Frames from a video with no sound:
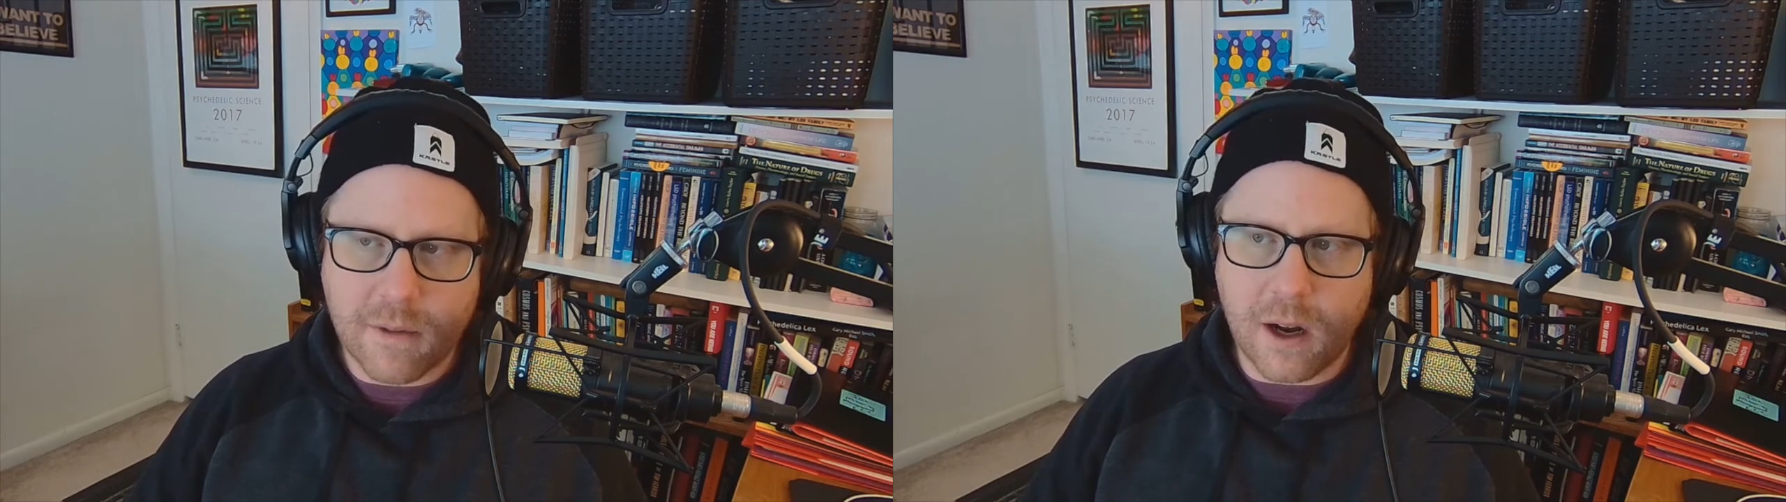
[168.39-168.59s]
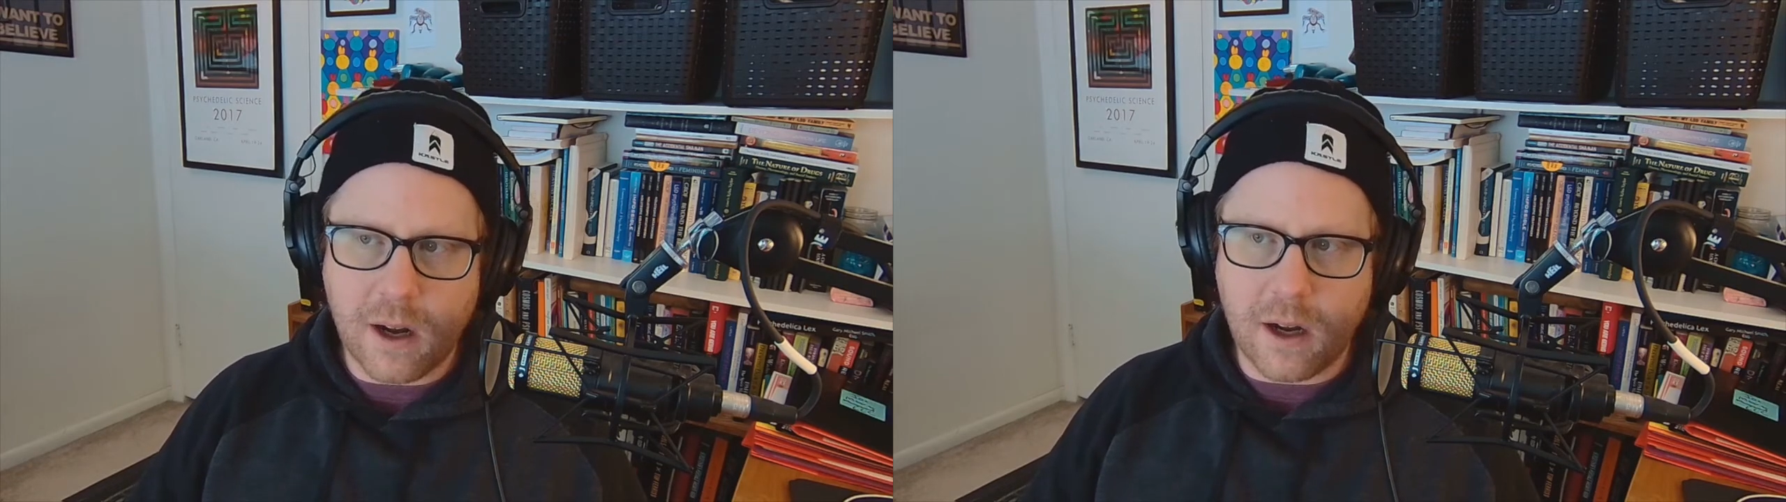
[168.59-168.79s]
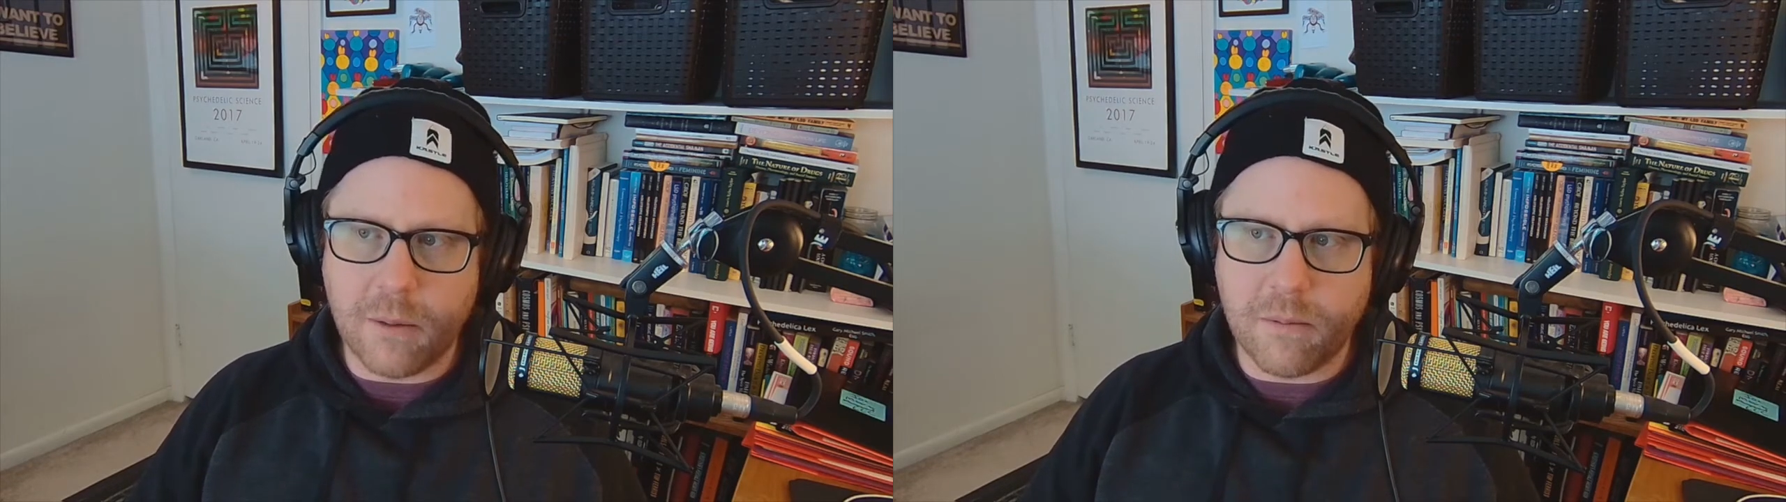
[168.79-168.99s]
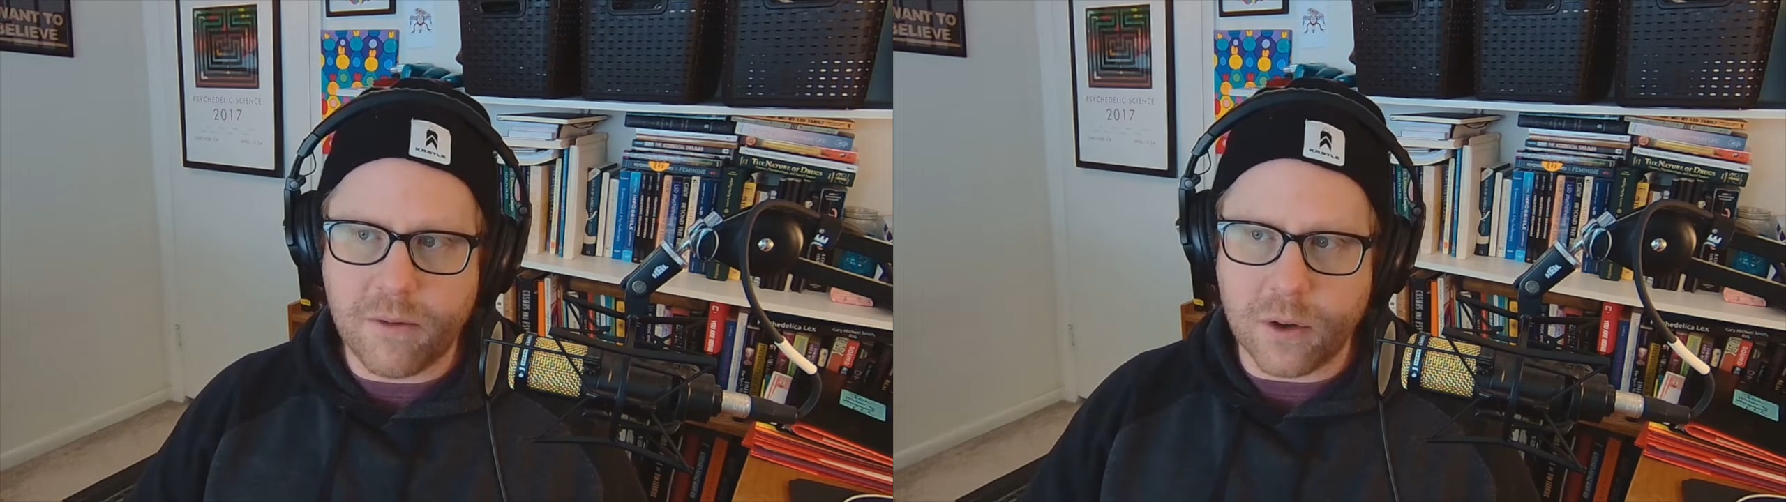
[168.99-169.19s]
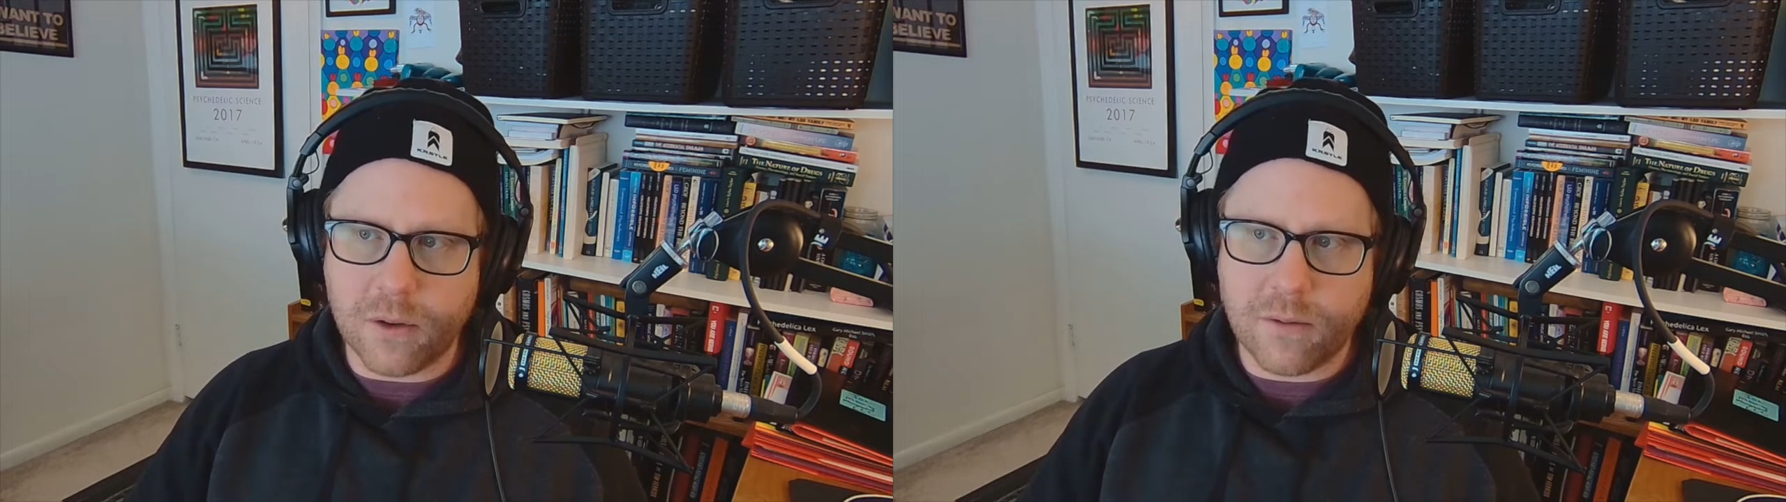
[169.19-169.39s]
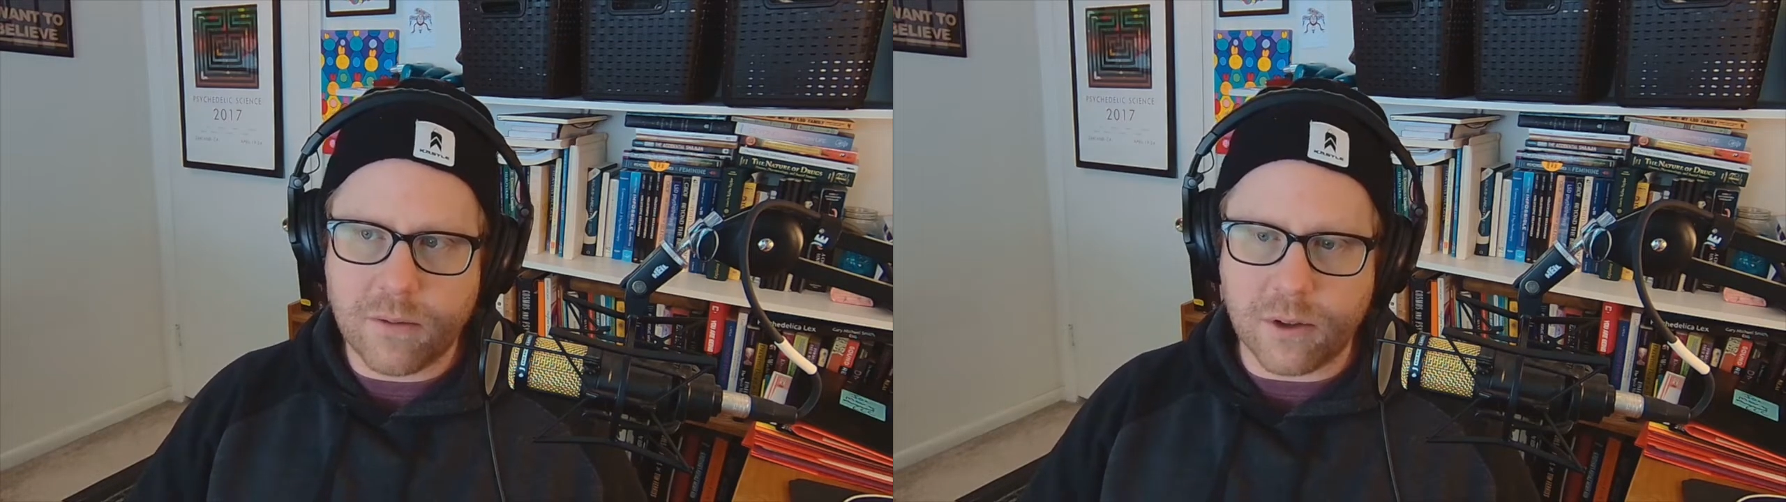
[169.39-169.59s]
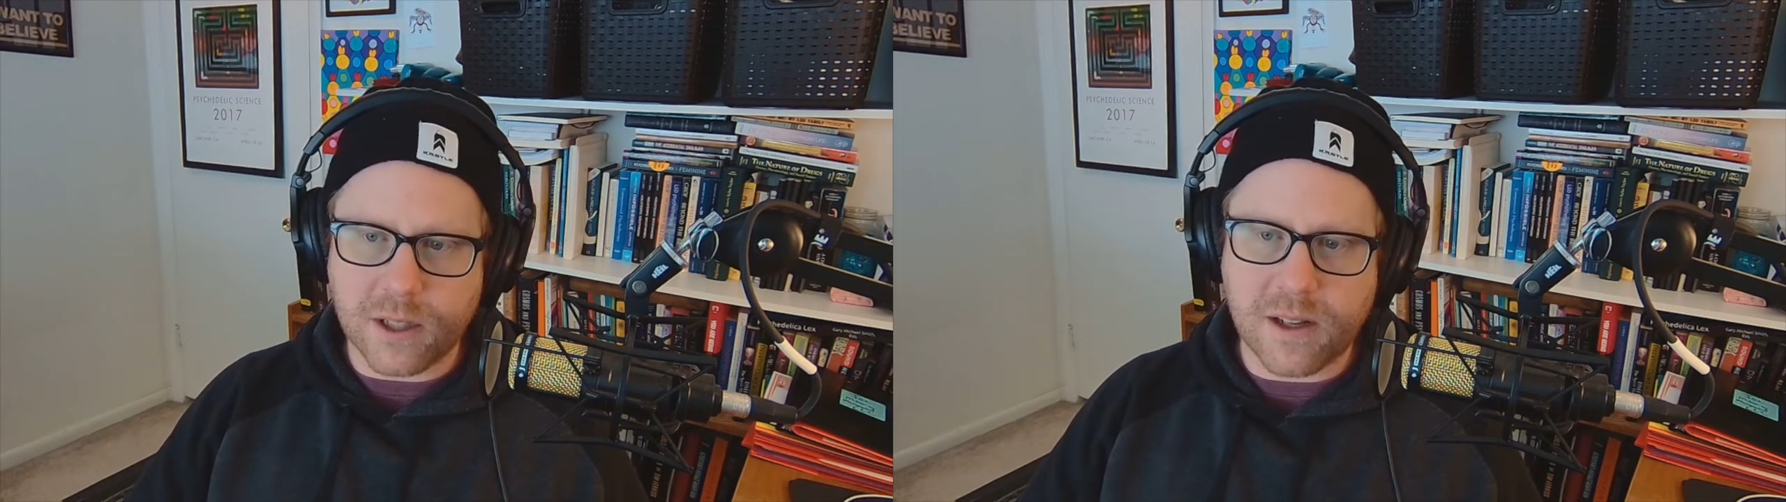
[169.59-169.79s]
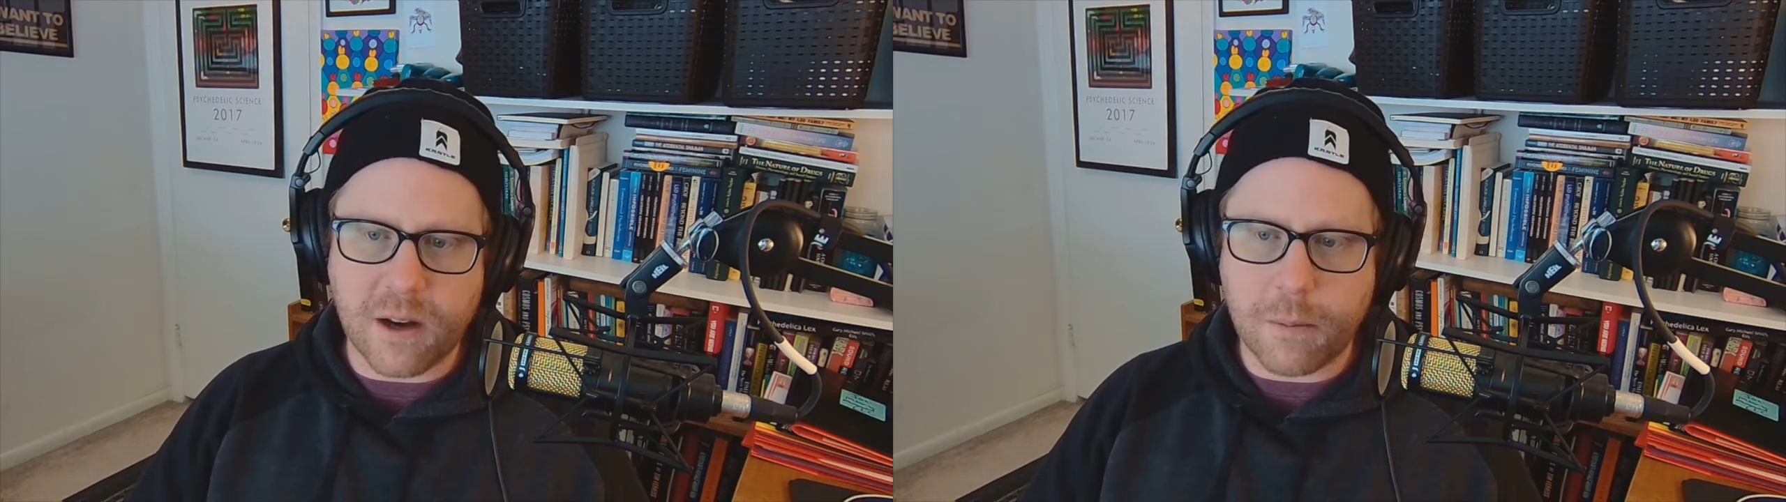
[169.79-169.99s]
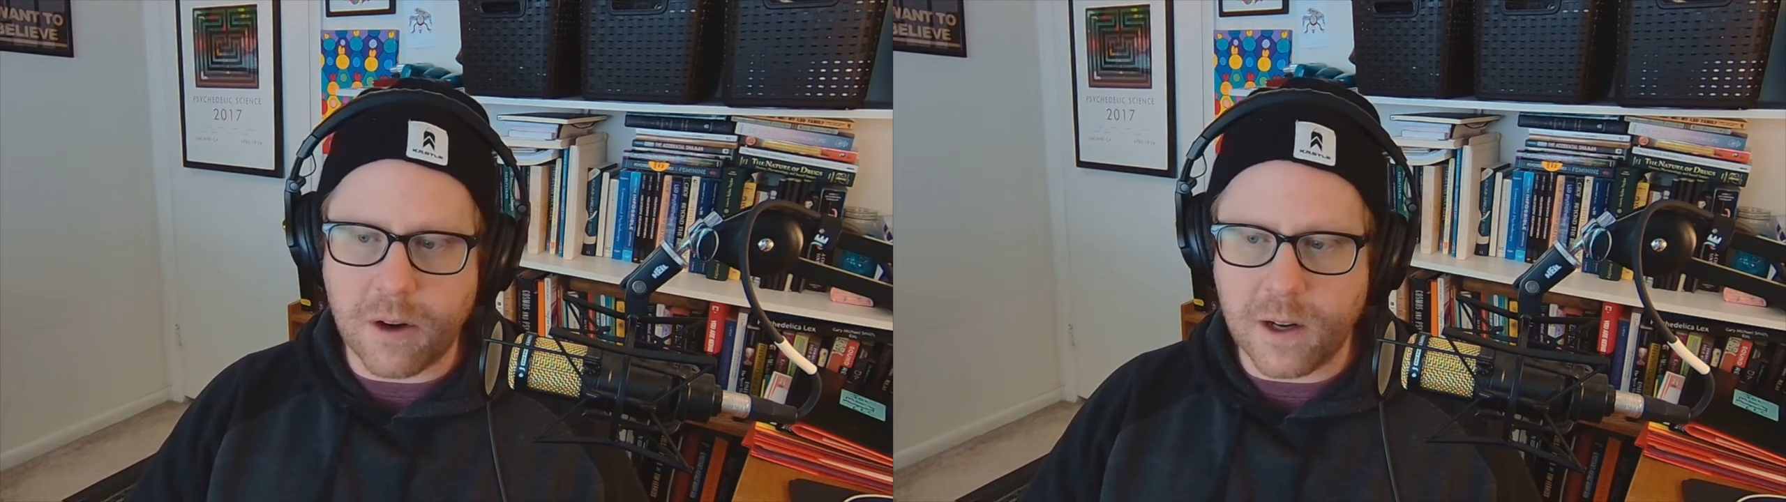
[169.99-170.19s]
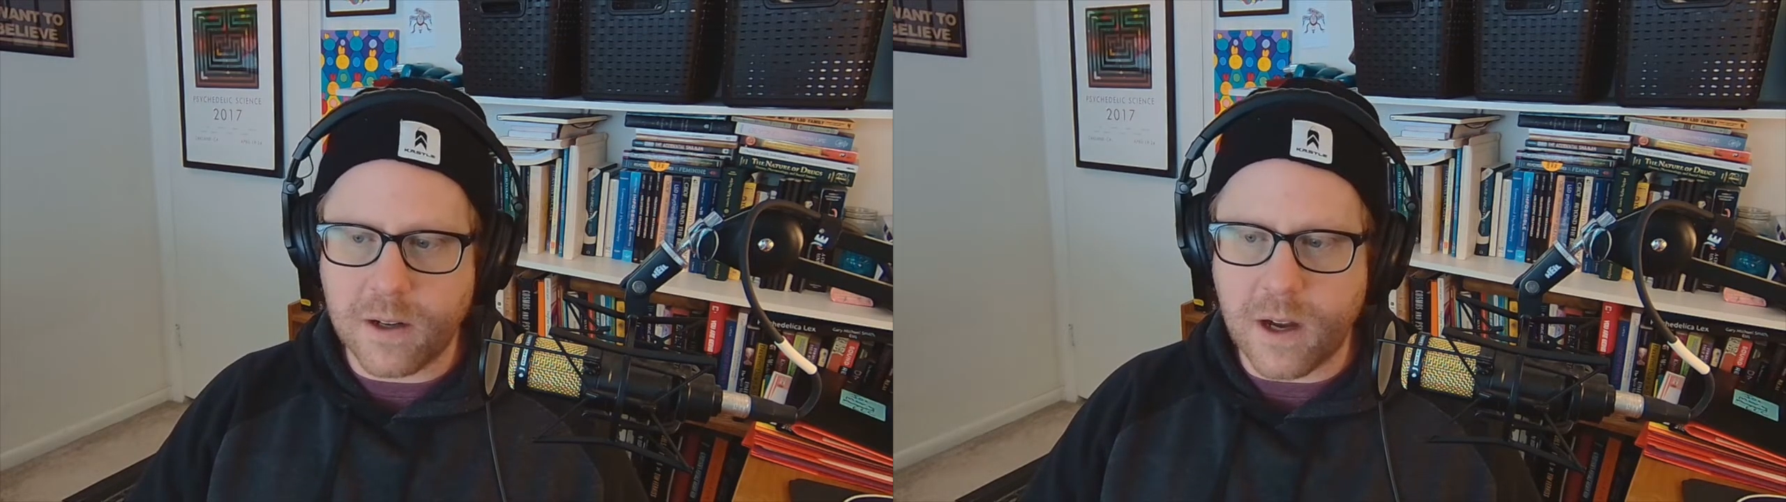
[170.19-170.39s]
for an extended
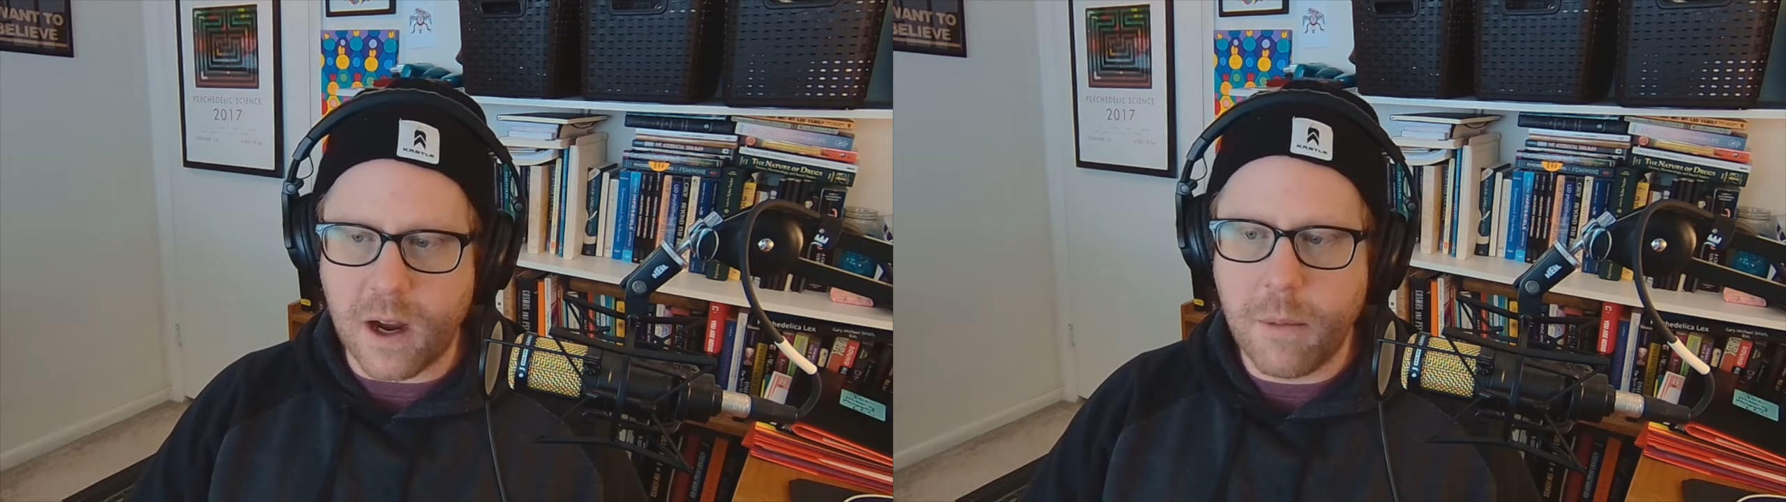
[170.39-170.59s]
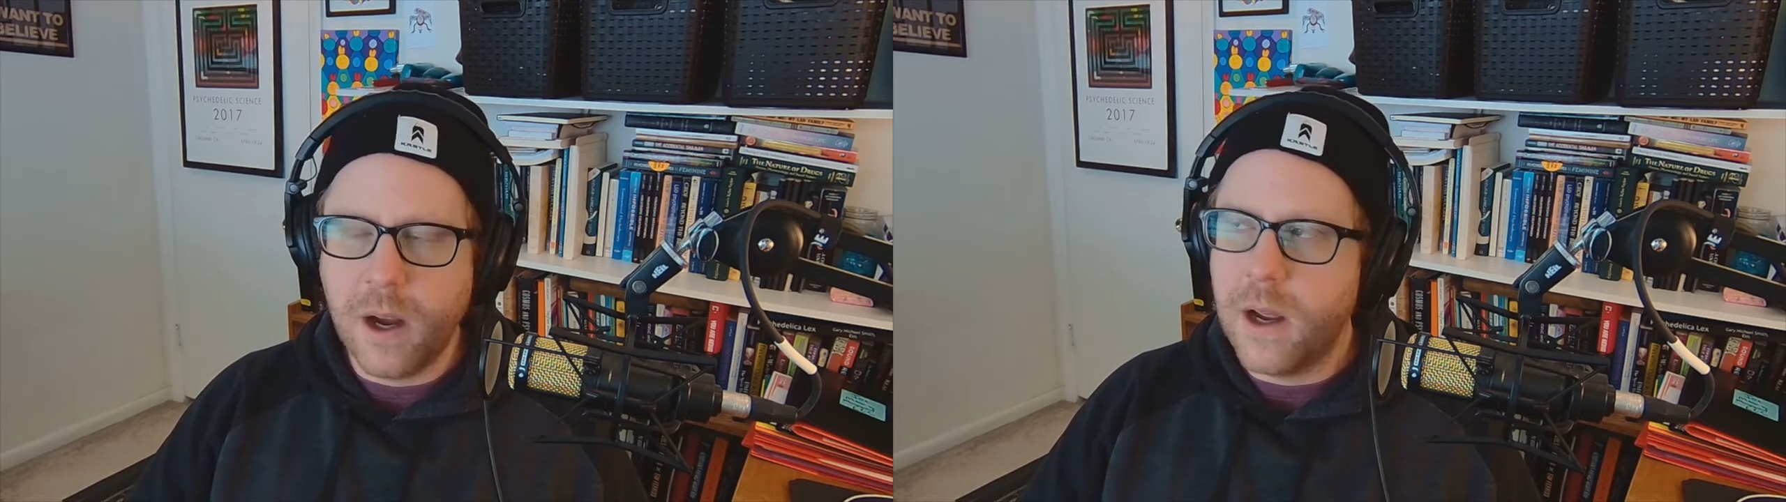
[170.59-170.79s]
period of time.